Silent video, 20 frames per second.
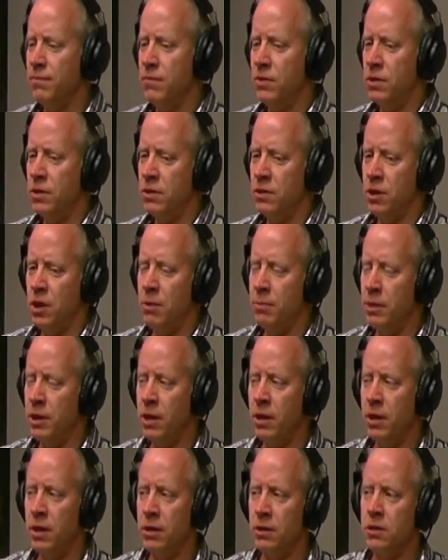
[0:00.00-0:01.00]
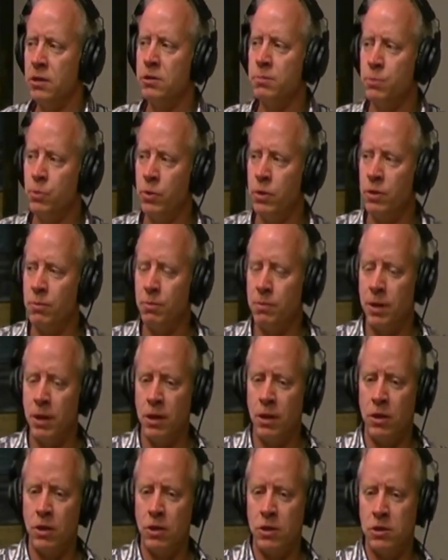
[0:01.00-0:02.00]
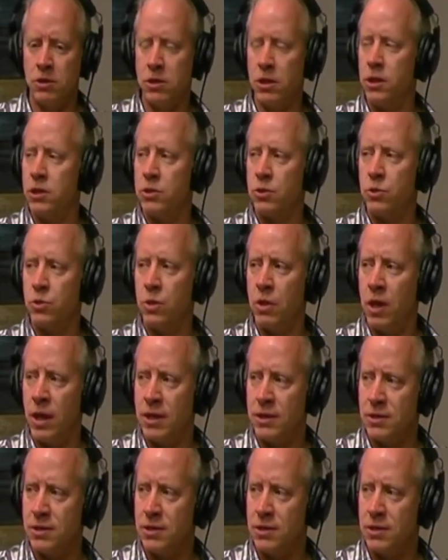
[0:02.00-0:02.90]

they're dominated at this point by large Sunday school classes.